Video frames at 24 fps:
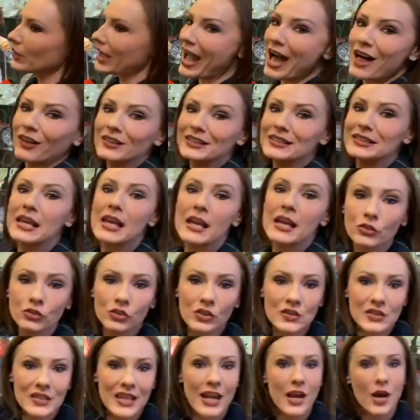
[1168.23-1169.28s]
Helen Kish
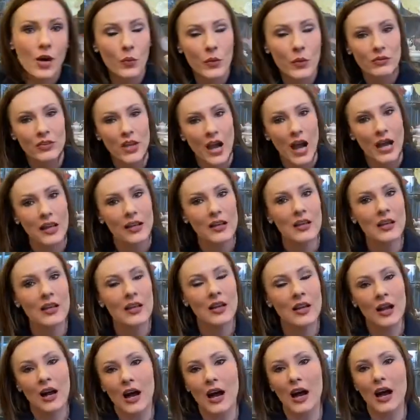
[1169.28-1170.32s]
is there. We've got
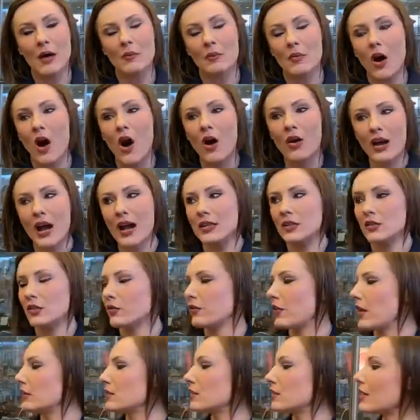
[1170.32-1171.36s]
um, all kinds of
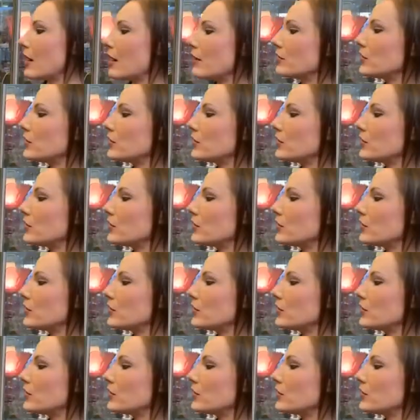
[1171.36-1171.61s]
fun stuff.